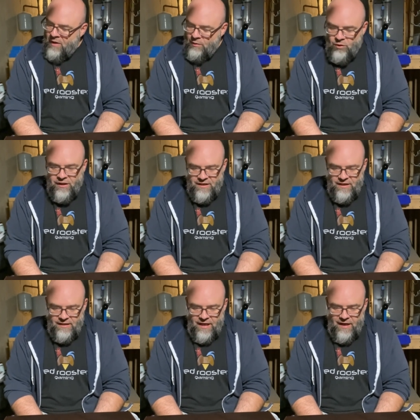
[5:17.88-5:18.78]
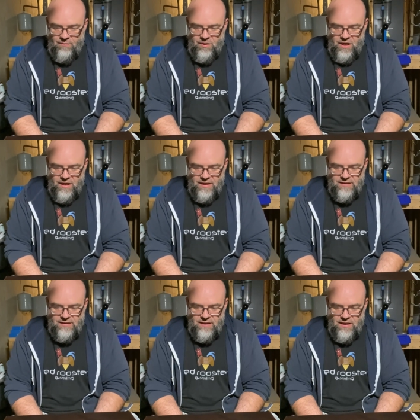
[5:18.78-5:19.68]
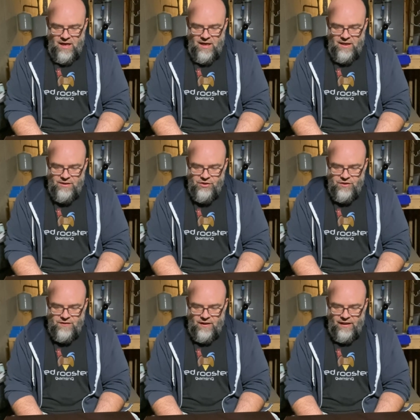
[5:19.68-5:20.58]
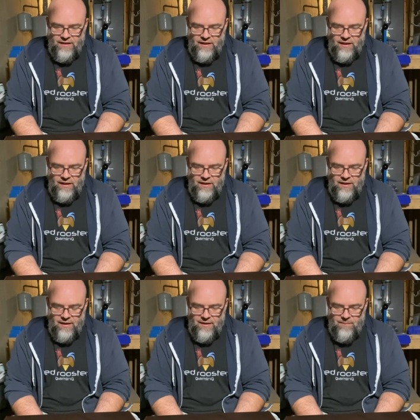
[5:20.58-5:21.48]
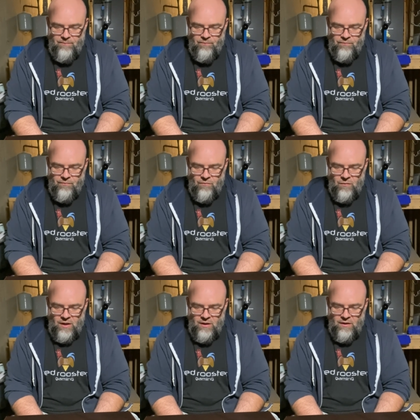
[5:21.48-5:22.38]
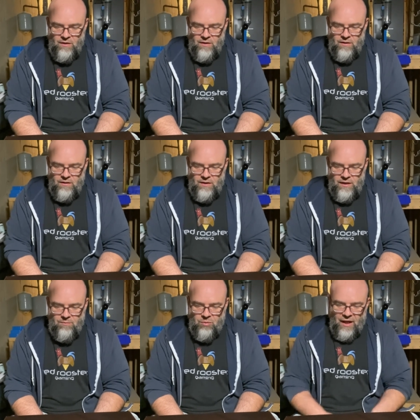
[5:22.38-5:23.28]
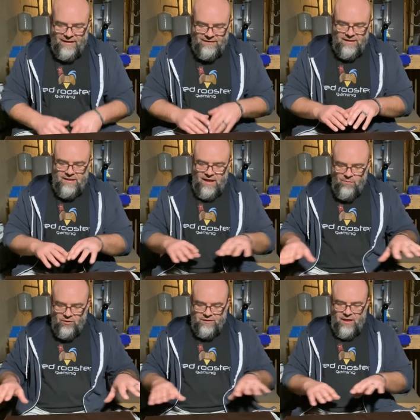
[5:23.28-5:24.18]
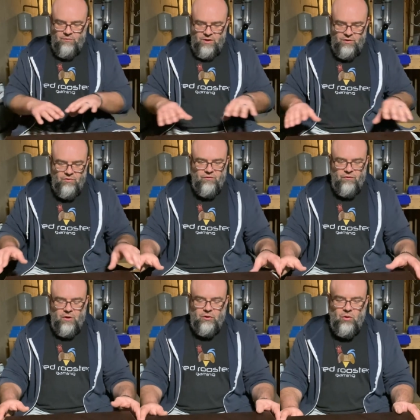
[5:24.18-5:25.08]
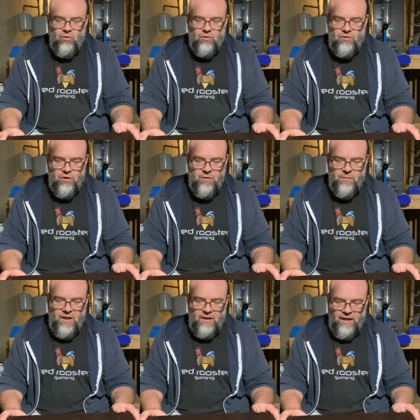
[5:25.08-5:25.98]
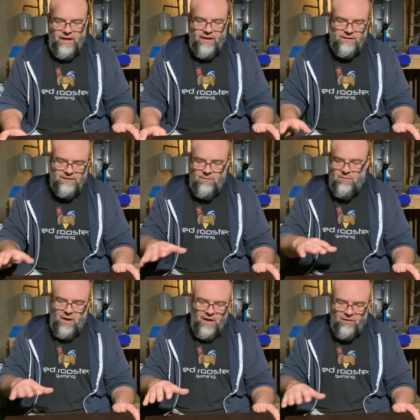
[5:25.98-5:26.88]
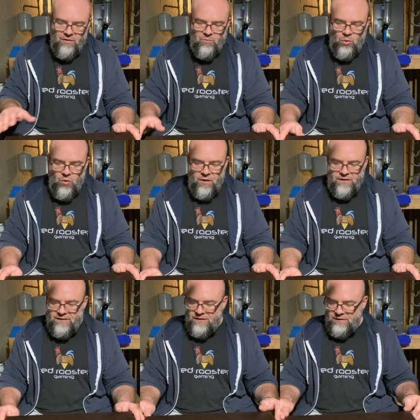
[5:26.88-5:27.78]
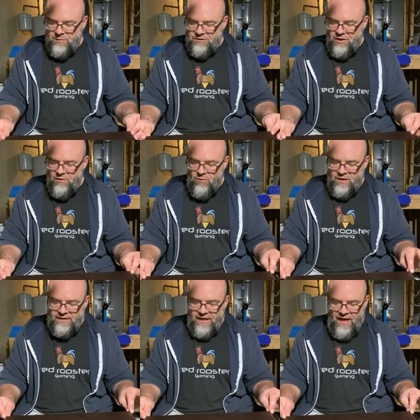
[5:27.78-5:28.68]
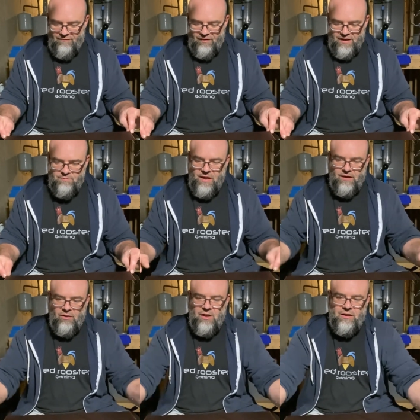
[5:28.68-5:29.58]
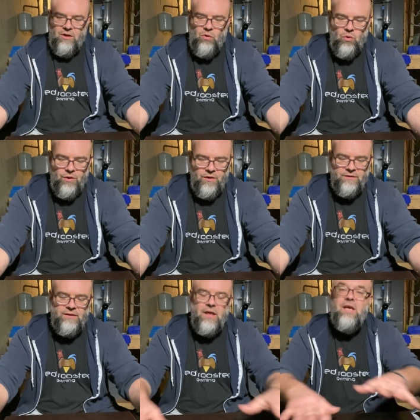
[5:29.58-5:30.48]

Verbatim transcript: I really dig that, because on just like the um, the plastic tables that we use for our local tournament, like some of my other boards, especially the ones that have like metal on the corners,